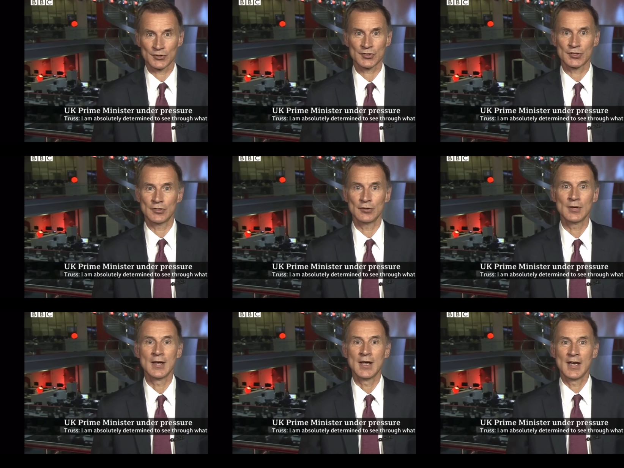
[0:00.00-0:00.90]
So, what is the
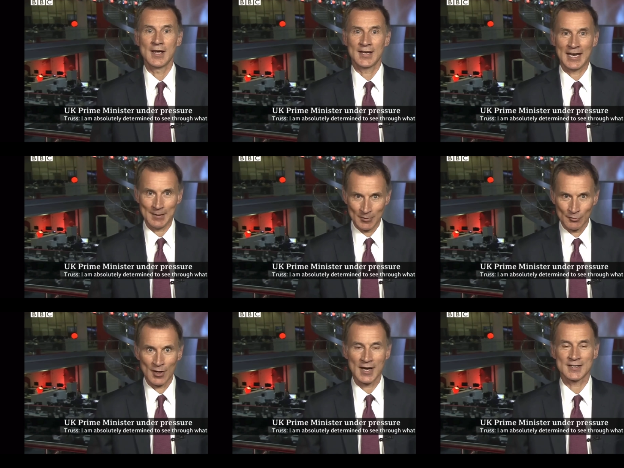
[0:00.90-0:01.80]
likelihood that if
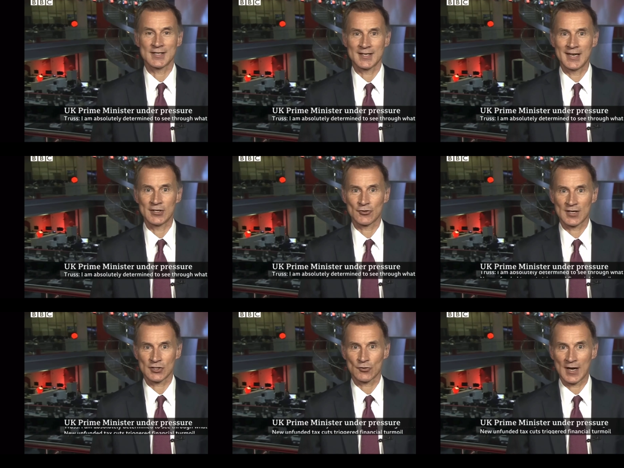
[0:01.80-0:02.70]
they made the
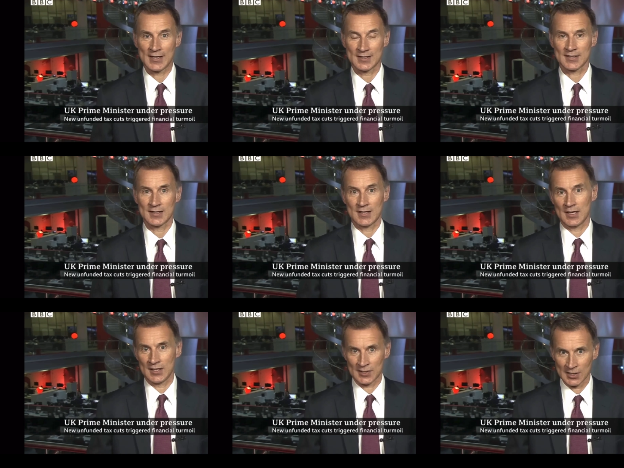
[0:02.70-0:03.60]
lives of every
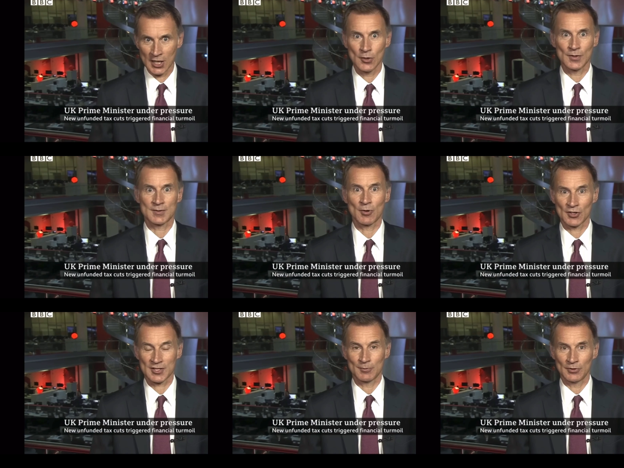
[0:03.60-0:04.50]
British national equal,